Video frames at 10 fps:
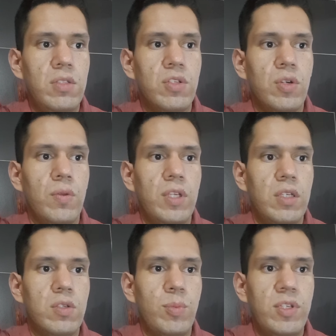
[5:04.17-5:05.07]
show the
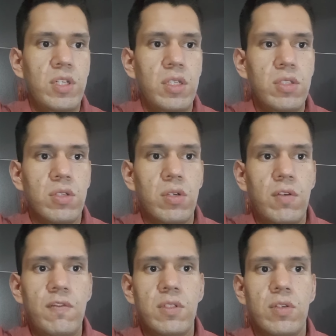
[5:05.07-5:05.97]
entropy change
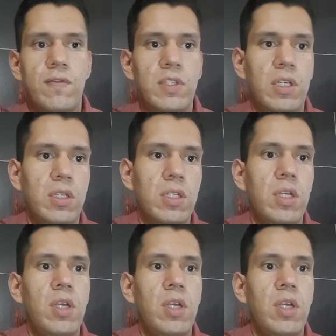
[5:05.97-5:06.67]
curves obtained